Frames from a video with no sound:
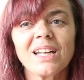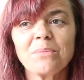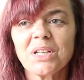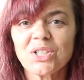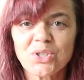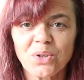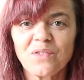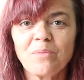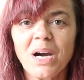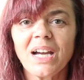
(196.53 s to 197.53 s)
I mean, a short
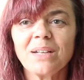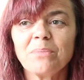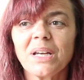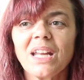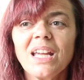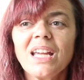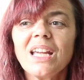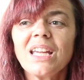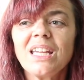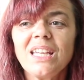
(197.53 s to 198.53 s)
of mine, but
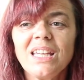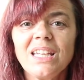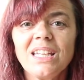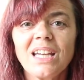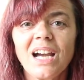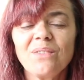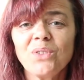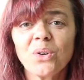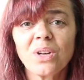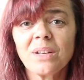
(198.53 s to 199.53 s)
he, I've
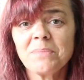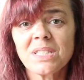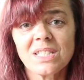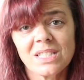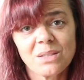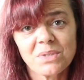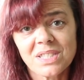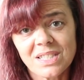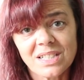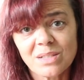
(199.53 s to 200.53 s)
known him since he was
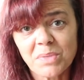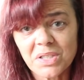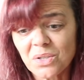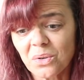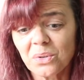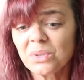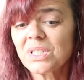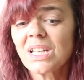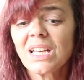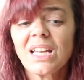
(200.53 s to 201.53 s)
six months old